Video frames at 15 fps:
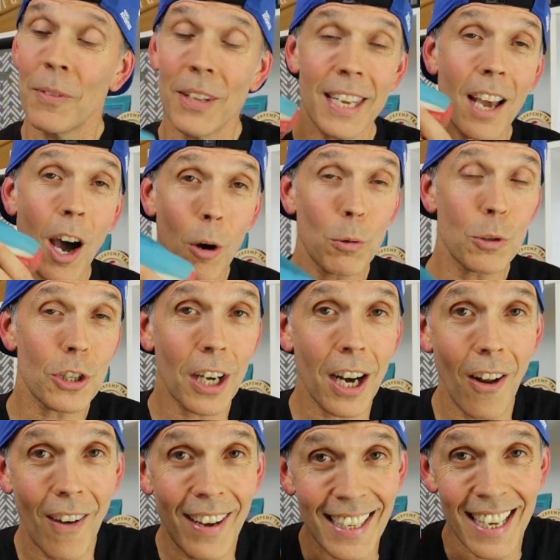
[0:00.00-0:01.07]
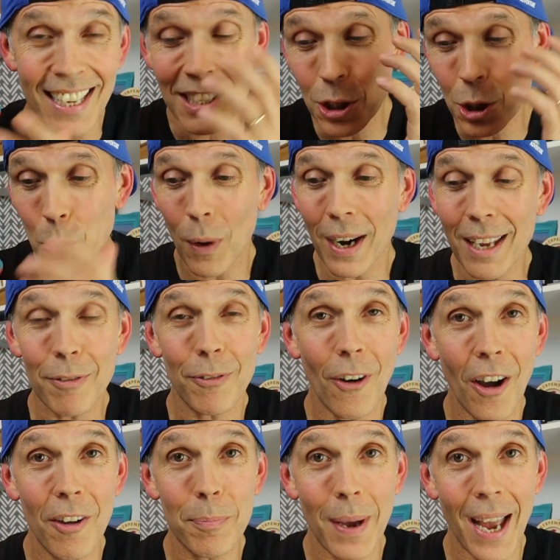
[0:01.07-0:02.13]
the Ultra Glide is
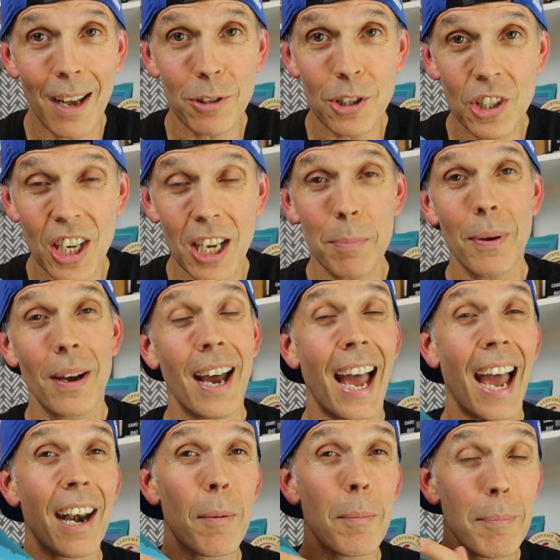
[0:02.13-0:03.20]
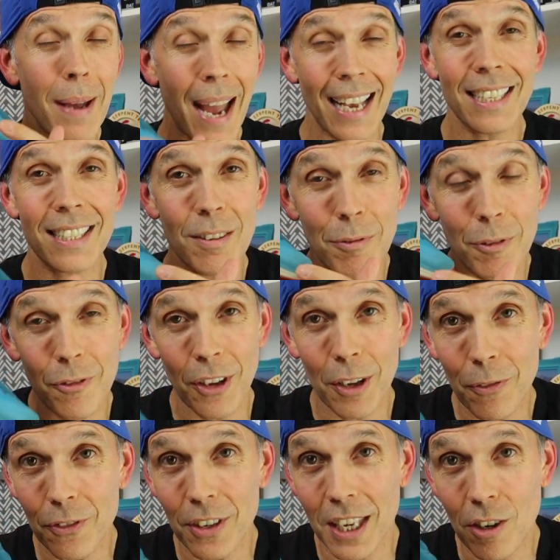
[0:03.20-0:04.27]
25 pounds cheaper and a massive
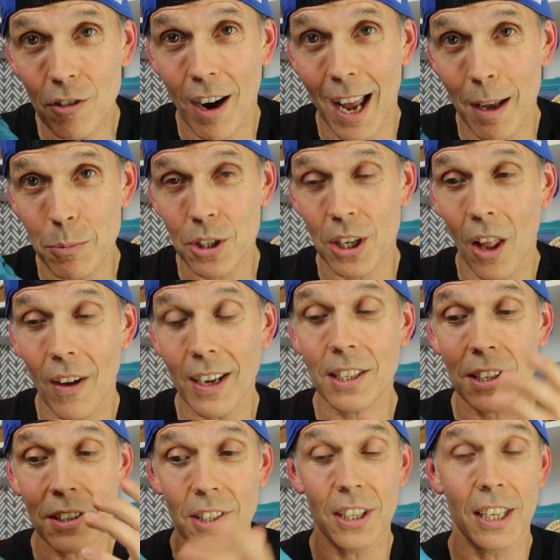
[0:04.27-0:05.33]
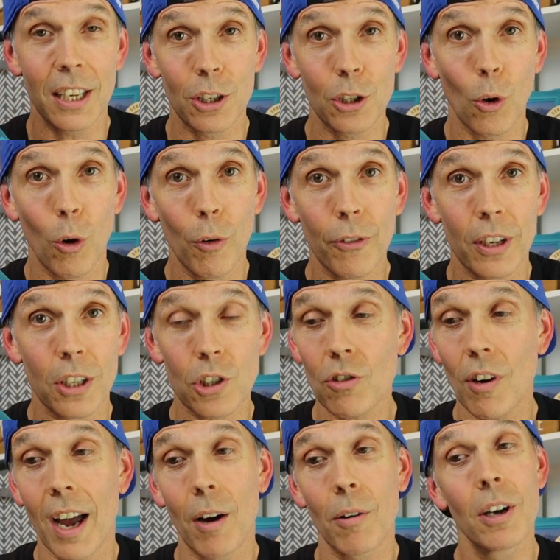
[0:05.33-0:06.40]
50 grams lighter than the Endorphin
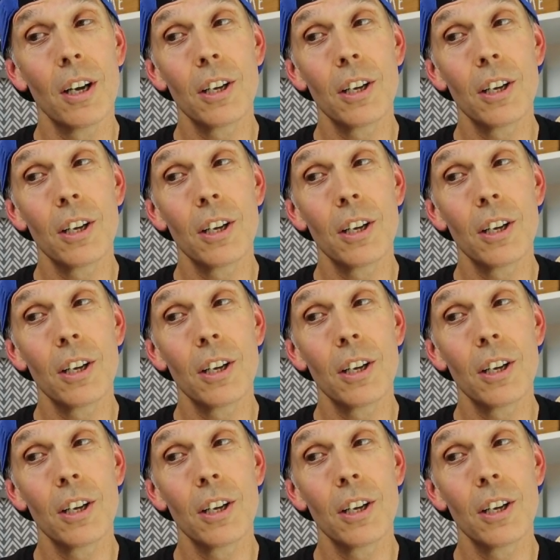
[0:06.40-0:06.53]
Trail.